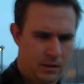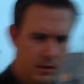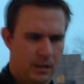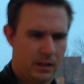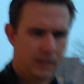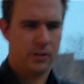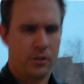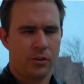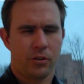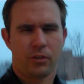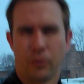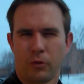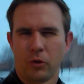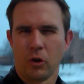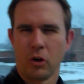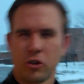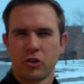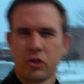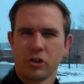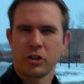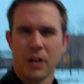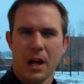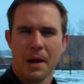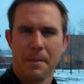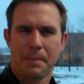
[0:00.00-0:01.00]
got to do some
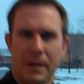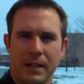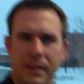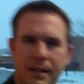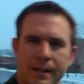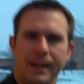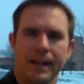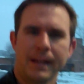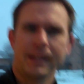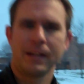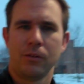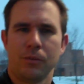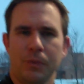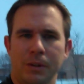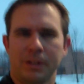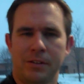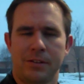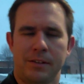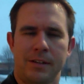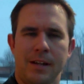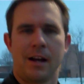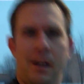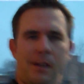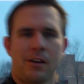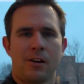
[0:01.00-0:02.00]
grocery shopping tonight,
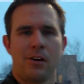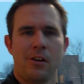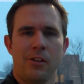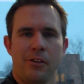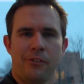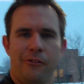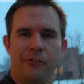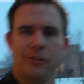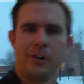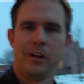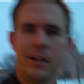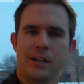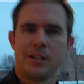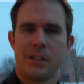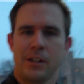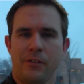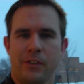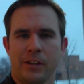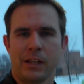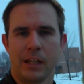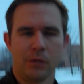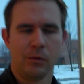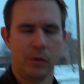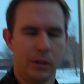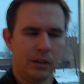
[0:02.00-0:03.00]
restock all the fridge,
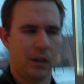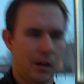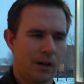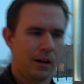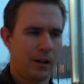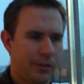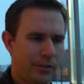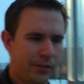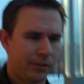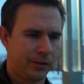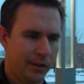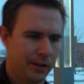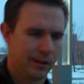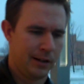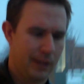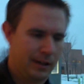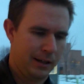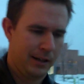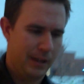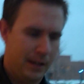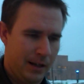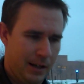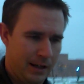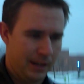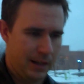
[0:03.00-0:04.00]
everything we lost,
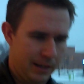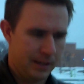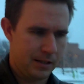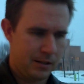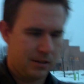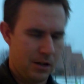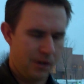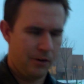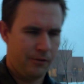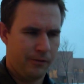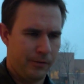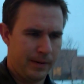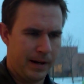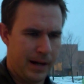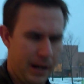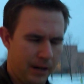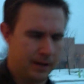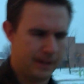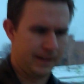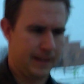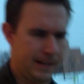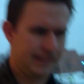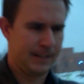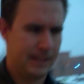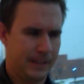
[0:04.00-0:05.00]
and go from there.